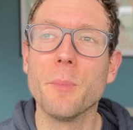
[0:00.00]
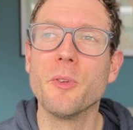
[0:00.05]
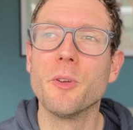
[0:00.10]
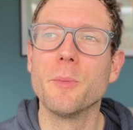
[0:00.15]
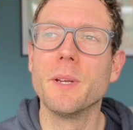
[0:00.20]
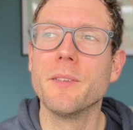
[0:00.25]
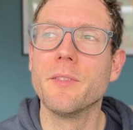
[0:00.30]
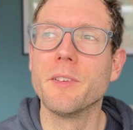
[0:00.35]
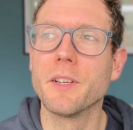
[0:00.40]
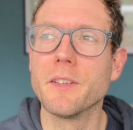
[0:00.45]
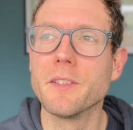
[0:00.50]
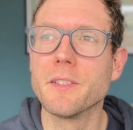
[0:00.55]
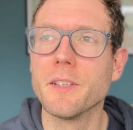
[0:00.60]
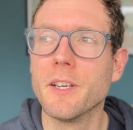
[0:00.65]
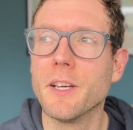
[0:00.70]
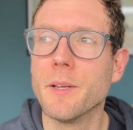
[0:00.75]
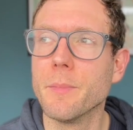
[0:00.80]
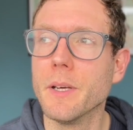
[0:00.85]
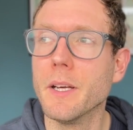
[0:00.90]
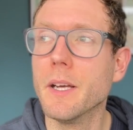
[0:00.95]
was a bit of a
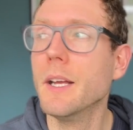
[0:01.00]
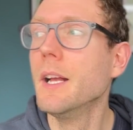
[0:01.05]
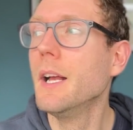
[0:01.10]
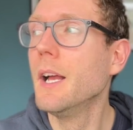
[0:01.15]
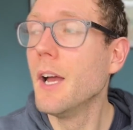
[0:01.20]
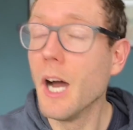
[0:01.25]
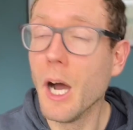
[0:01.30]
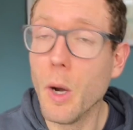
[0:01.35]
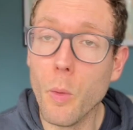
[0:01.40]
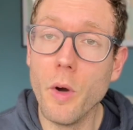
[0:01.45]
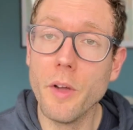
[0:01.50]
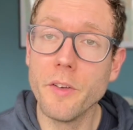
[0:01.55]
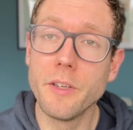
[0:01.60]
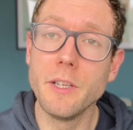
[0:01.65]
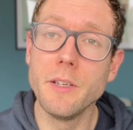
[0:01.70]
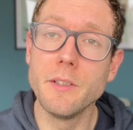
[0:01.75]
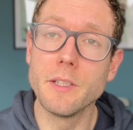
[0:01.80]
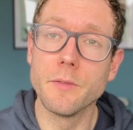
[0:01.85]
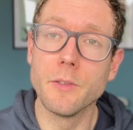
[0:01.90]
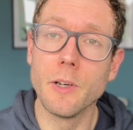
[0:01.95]
concern, but I want to
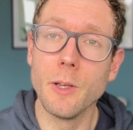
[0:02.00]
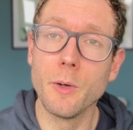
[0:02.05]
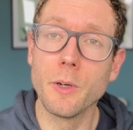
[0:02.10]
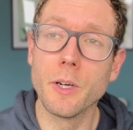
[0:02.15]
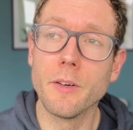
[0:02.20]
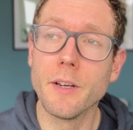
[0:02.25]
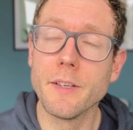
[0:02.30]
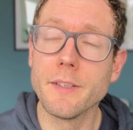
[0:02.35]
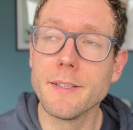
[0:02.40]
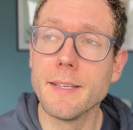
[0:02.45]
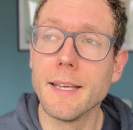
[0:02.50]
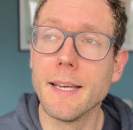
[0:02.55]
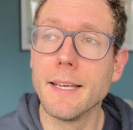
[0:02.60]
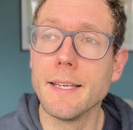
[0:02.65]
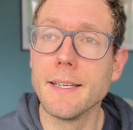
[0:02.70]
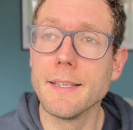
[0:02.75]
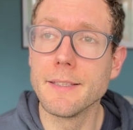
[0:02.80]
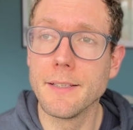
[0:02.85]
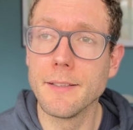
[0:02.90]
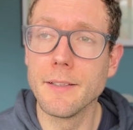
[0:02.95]
use it for a longer run
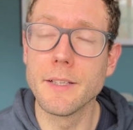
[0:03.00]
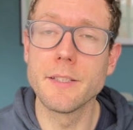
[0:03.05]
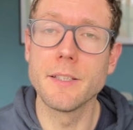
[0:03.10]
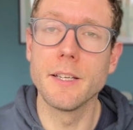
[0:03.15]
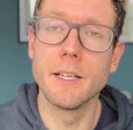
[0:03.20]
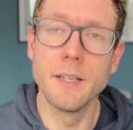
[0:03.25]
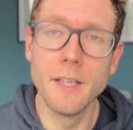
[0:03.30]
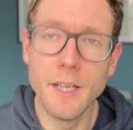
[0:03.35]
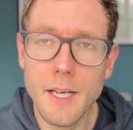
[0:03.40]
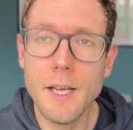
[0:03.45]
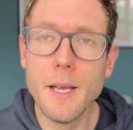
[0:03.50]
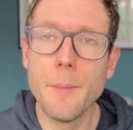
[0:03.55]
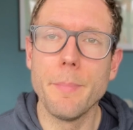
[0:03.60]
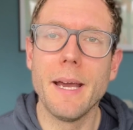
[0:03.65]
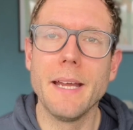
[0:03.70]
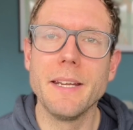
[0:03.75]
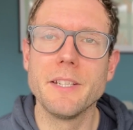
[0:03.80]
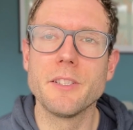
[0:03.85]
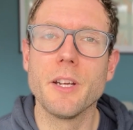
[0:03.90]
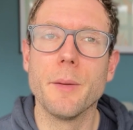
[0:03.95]
today. So like I say,
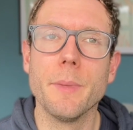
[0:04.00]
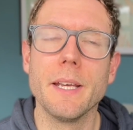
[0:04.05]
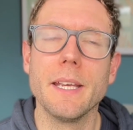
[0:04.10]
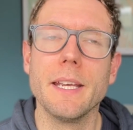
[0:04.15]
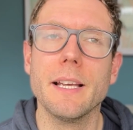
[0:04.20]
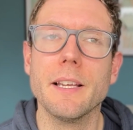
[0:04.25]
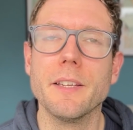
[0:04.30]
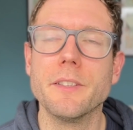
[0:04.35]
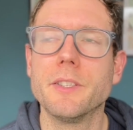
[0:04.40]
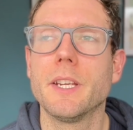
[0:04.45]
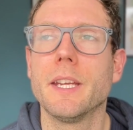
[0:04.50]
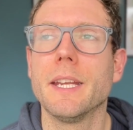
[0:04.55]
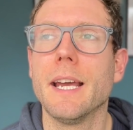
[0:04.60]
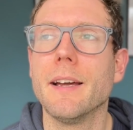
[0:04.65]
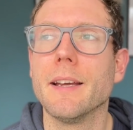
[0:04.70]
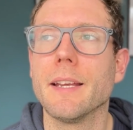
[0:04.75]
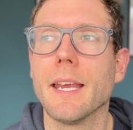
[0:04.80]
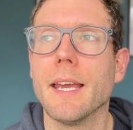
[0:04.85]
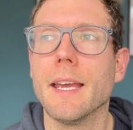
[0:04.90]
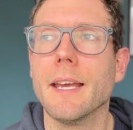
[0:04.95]
bandaged up my heel and took it
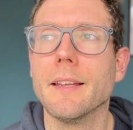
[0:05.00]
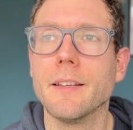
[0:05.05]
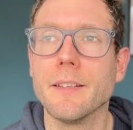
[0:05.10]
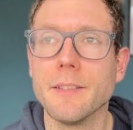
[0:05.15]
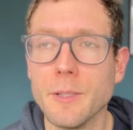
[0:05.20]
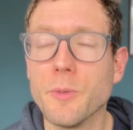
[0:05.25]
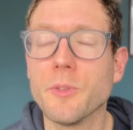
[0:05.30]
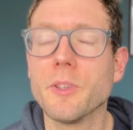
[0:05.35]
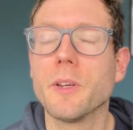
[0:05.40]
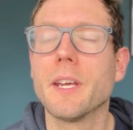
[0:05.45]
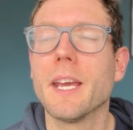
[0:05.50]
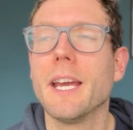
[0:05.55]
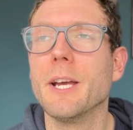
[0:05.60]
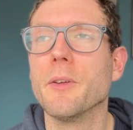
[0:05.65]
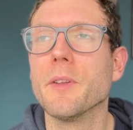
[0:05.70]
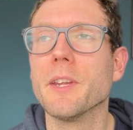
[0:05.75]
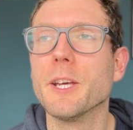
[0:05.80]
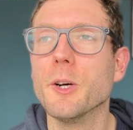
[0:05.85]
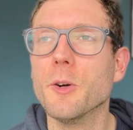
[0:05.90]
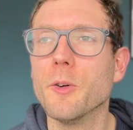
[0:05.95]
out again. And it was okay
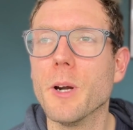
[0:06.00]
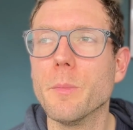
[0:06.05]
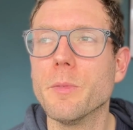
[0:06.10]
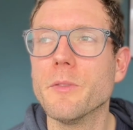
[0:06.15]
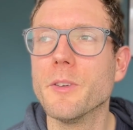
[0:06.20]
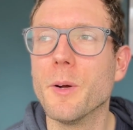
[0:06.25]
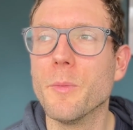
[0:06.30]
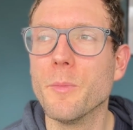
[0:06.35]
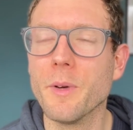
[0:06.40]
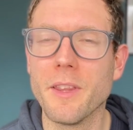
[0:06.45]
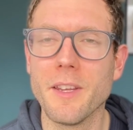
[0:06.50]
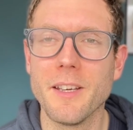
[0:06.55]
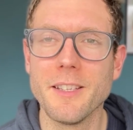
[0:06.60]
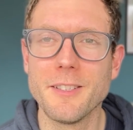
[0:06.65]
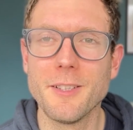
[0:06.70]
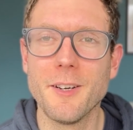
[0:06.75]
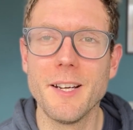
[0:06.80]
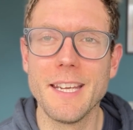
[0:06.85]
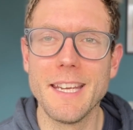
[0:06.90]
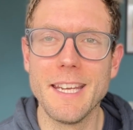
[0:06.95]
on the heel rub front with a
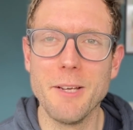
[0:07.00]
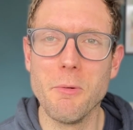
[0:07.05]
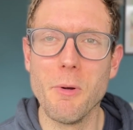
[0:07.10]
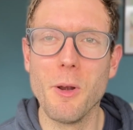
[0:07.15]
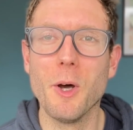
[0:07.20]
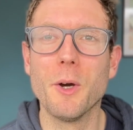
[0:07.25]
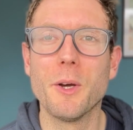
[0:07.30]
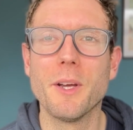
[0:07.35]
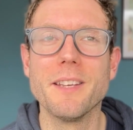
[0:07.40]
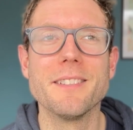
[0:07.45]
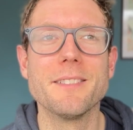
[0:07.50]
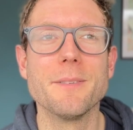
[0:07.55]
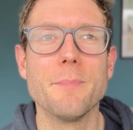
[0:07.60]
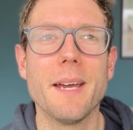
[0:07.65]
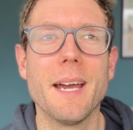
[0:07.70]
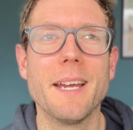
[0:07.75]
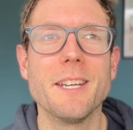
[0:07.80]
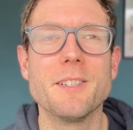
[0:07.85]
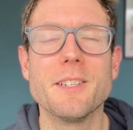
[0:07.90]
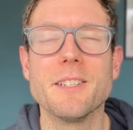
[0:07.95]
tight heel lock and some
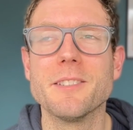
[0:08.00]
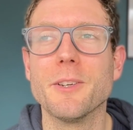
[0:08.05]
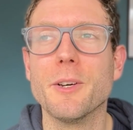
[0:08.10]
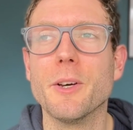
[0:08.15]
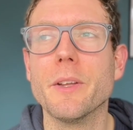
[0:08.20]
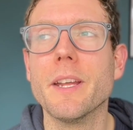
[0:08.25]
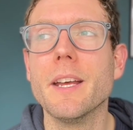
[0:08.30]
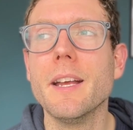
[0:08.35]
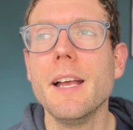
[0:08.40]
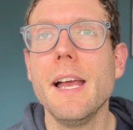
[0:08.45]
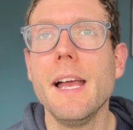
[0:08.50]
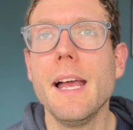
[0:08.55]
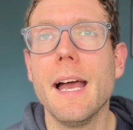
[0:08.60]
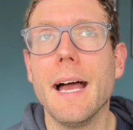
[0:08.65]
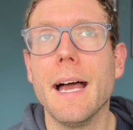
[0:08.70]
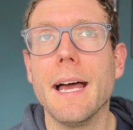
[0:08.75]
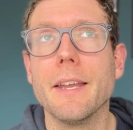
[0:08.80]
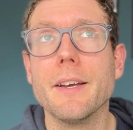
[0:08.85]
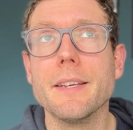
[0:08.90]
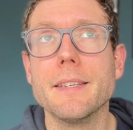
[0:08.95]
bandages on. And I